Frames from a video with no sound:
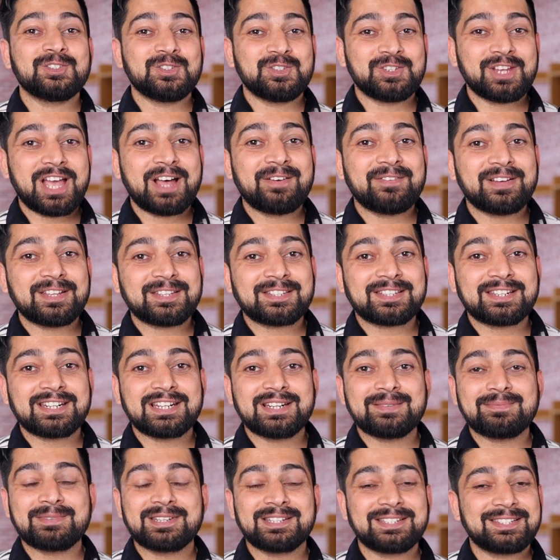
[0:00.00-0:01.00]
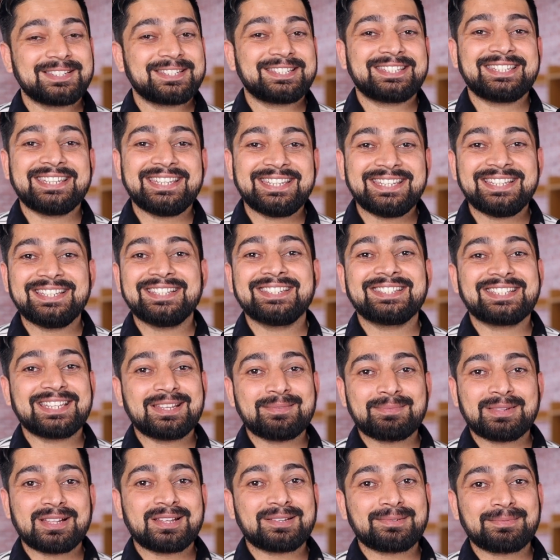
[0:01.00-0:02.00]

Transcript: JavaScript, C, C++.